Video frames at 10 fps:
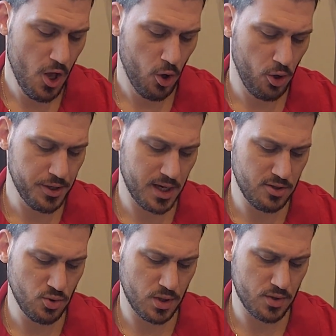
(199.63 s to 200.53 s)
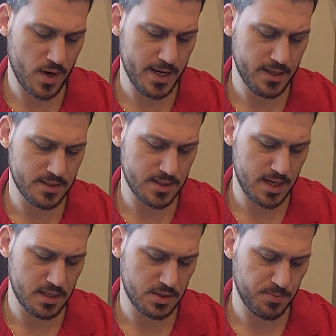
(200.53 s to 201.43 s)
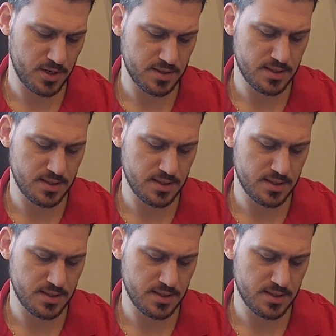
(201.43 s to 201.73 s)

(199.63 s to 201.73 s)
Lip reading: All you got to do on the right-hand side is press